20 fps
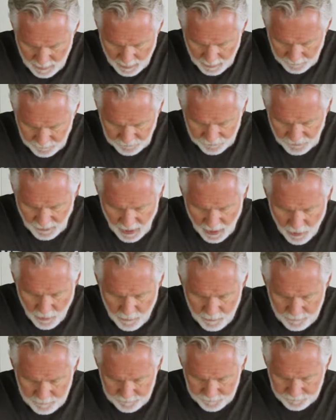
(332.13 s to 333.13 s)

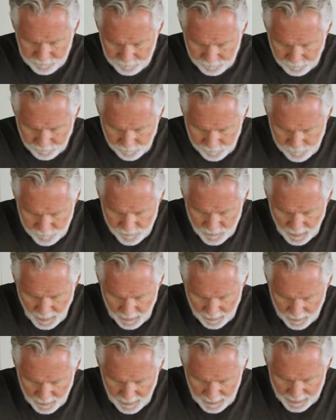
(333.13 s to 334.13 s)
So,
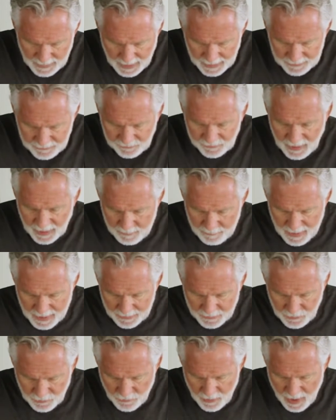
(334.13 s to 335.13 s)
now you just got to
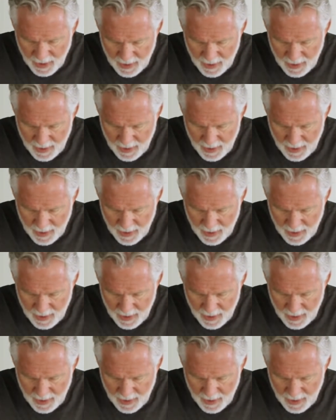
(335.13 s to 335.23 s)
make your